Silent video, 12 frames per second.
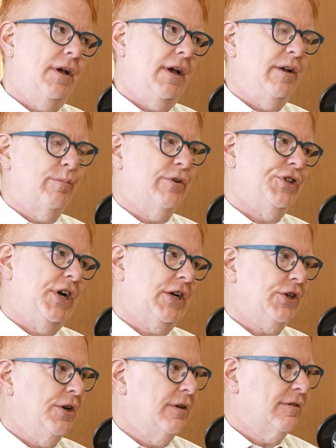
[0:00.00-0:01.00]
and
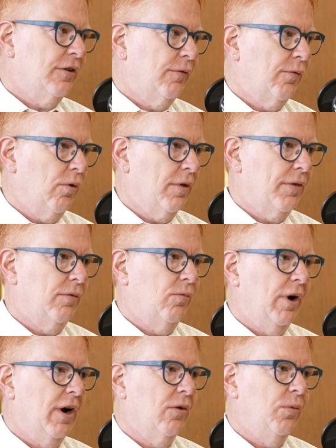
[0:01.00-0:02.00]
projection and so forth,
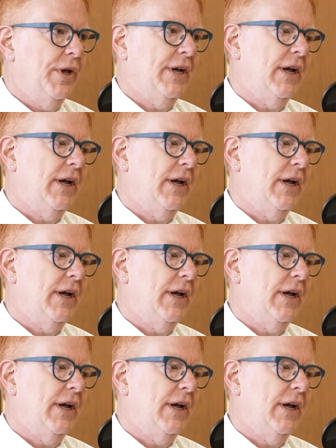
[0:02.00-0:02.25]
where we